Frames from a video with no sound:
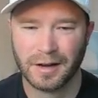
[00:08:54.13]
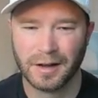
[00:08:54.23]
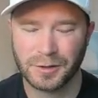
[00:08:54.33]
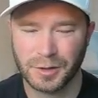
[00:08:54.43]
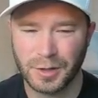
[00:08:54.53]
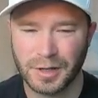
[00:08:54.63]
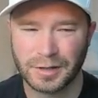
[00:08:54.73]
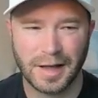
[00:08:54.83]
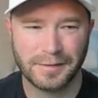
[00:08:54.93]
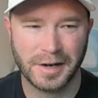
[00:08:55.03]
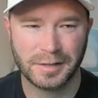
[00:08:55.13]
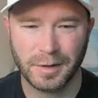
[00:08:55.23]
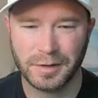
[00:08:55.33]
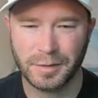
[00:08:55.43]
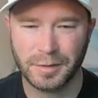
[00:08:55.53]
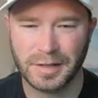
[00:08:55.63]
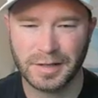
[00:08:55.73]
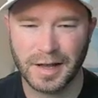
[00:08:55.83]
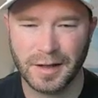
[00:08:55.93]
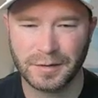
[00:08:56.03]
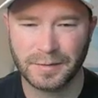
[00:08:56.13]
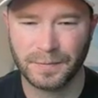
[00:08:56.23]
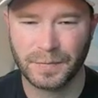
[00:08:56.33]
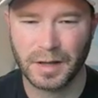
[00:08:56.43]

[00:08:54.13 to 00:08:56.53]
I'll show you this live transparency with these accounts.